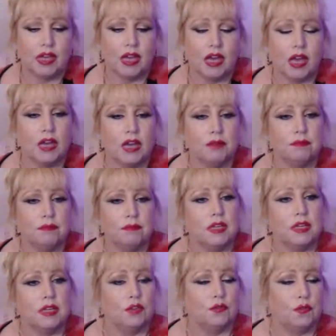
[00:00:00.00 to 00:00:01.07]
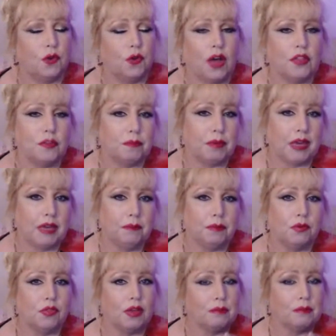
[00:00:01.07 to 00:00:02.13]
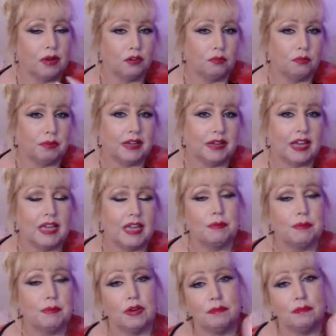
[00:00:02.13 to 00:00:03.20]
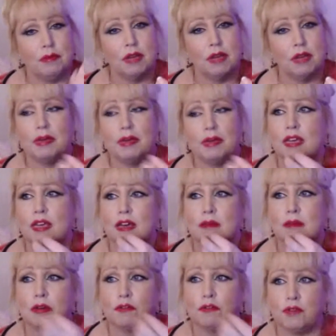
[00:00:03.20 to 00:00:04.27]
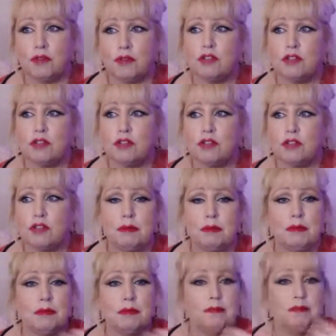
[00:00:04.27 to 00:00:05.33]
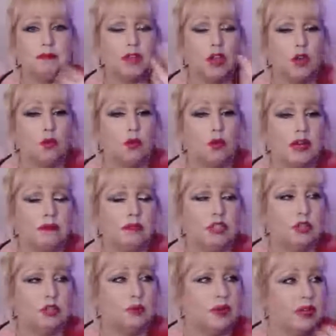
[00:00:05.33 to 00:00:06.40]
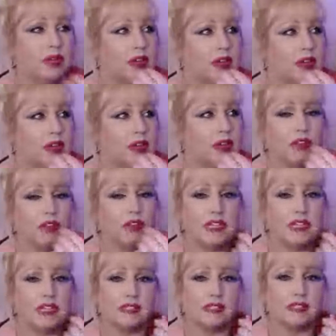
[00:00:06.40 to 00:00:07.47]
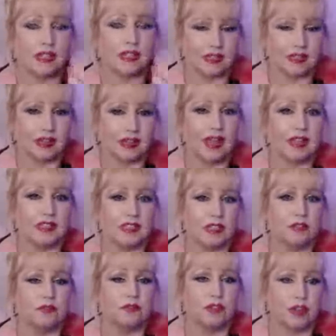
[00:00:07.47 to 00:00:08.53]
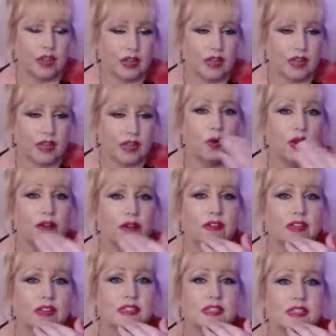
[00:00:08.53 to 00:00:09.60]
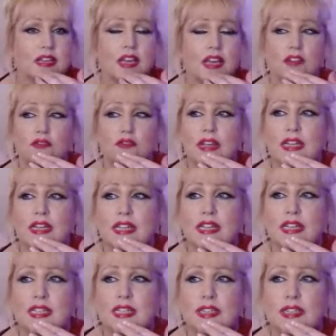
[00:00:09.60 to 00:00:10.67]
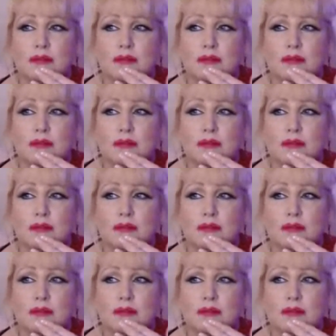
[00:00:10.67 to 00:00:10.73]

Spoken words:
For other people, that might not be a neighbor, it might be a friend or family member. When I'm doing readings as a collective, like Aquarius readings,